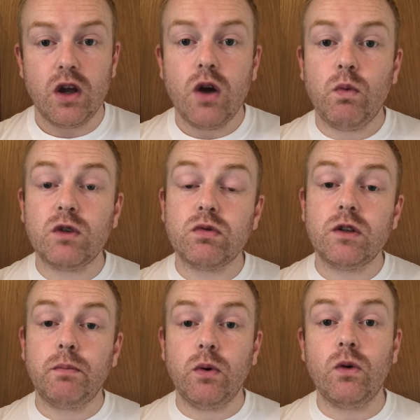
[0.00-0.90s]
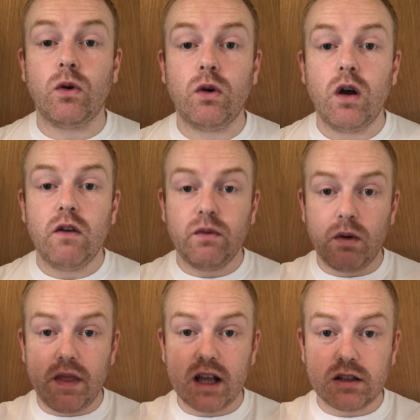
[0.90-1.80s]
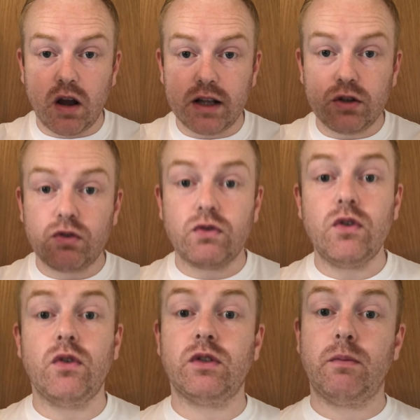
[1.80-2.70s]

which will support for when they're starting to cruise,